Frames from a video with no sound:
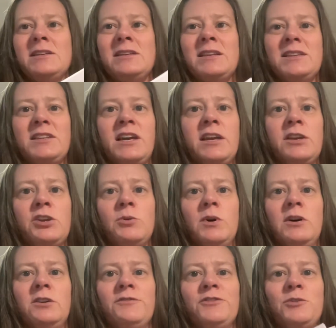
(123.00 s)
and thank you
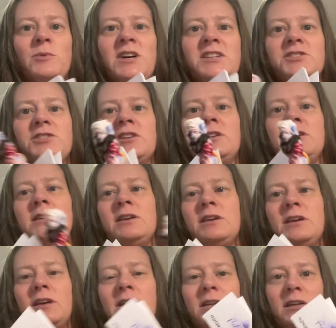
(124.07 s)
all for watching.
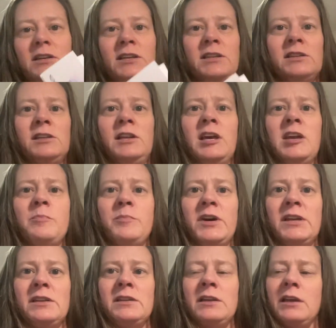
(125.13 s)
Click the like
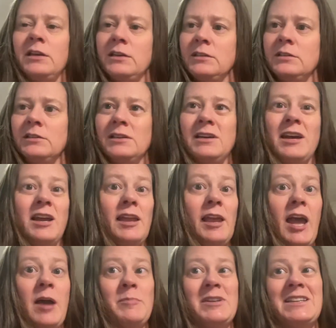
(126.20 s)
button, and
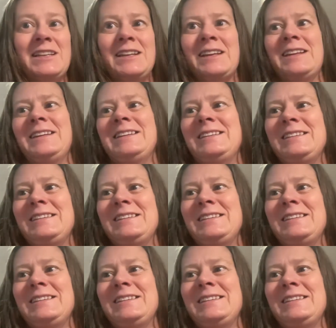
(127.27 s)
happy knitting.